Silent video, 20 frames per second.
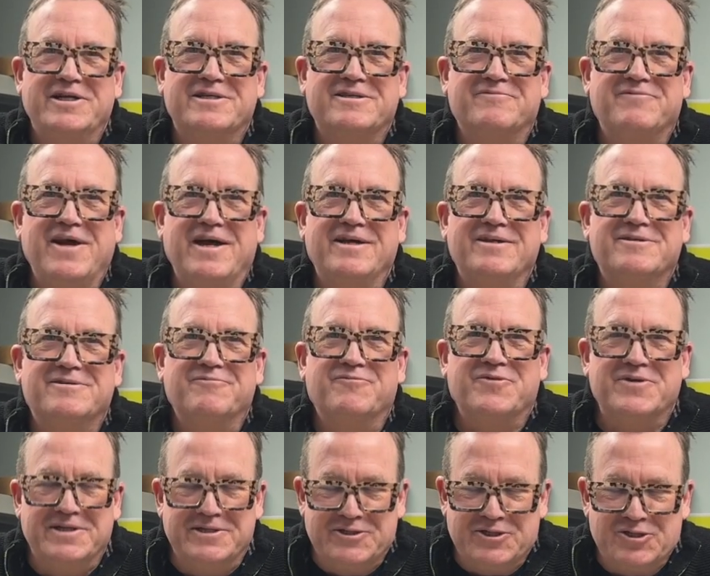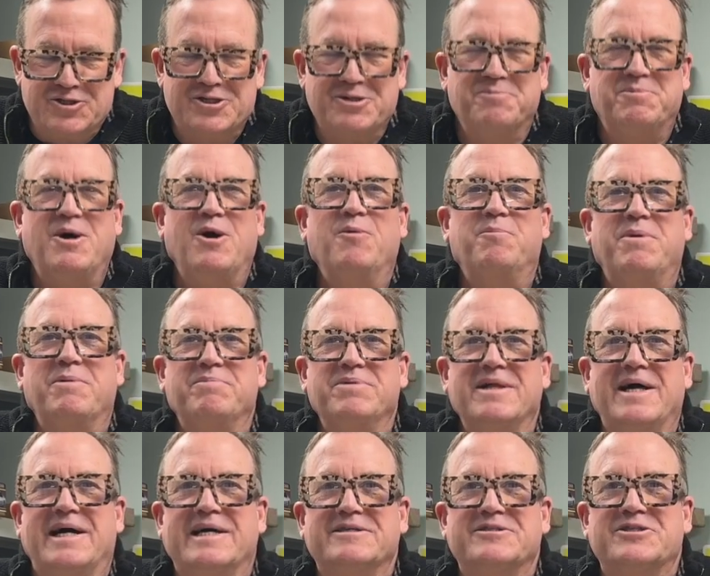fans and friends, it's the Pope of
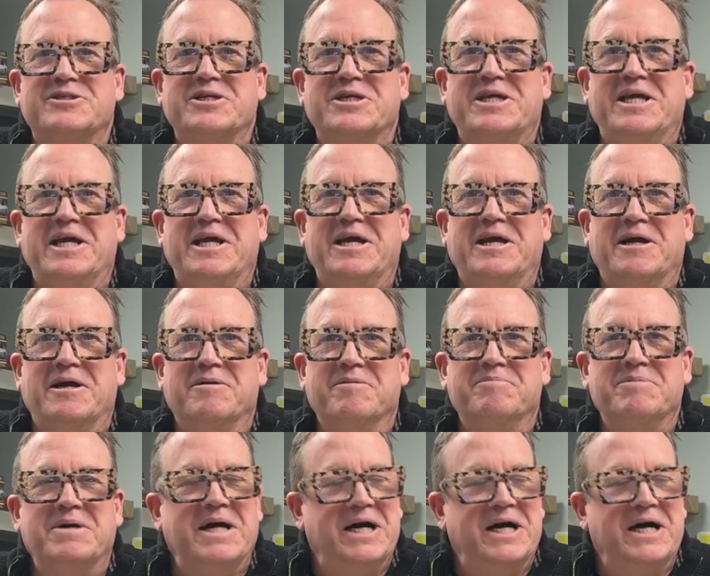Plastic here.